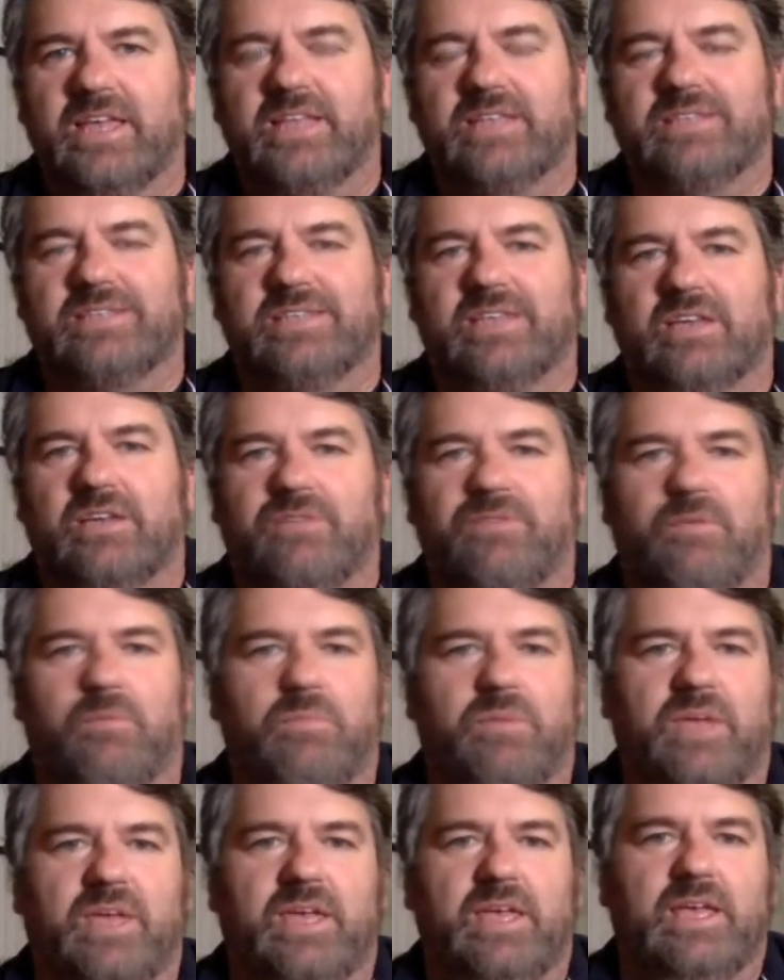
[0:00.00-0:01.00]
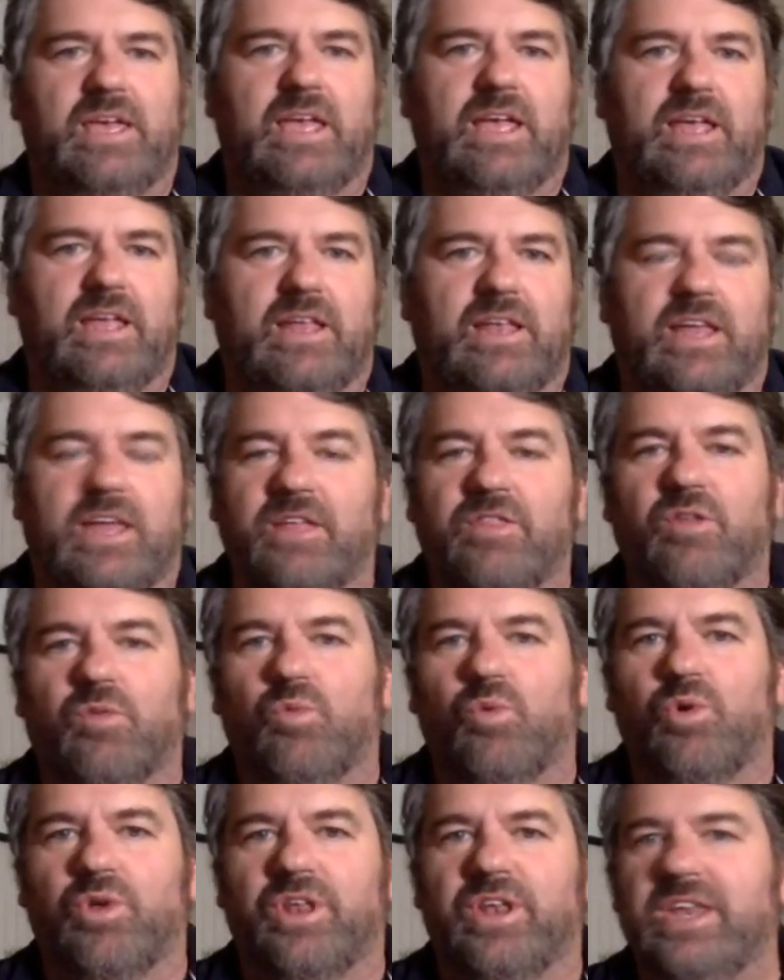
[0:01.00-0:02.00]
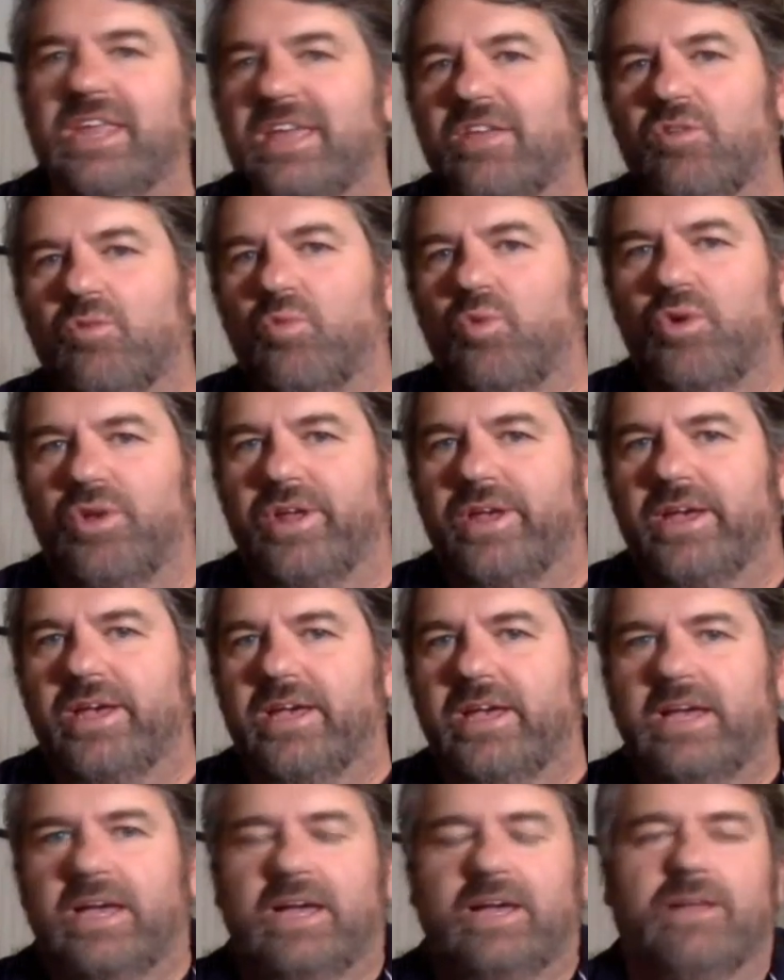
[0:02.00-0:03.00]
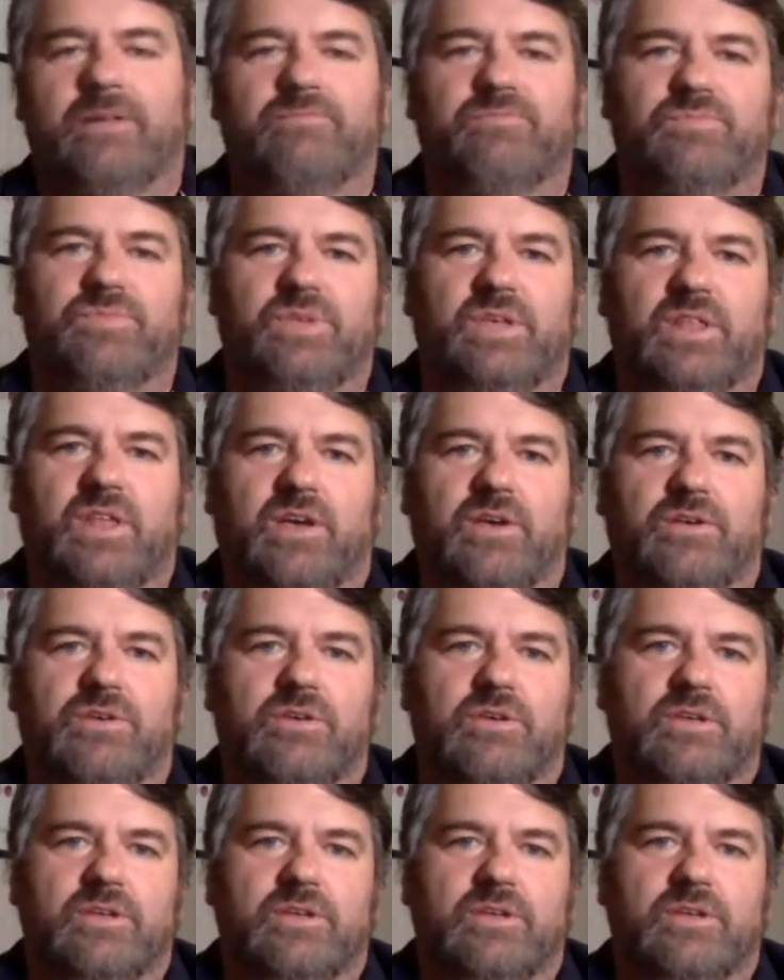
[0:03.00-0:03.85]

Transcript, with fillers: get sick from being in the water, near the water, um, mm. you hmm. know.